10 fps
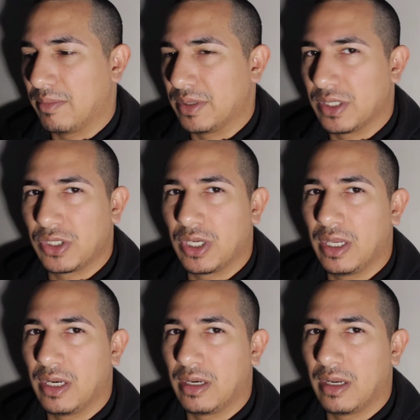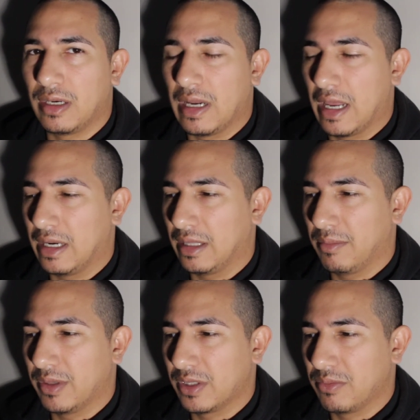position and getting
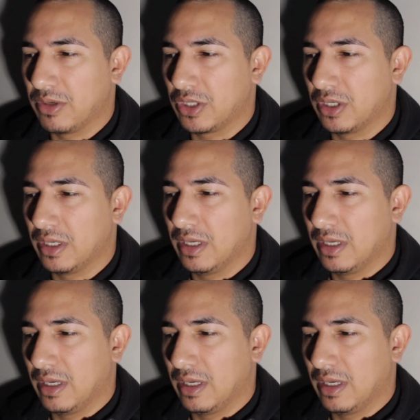them the submission,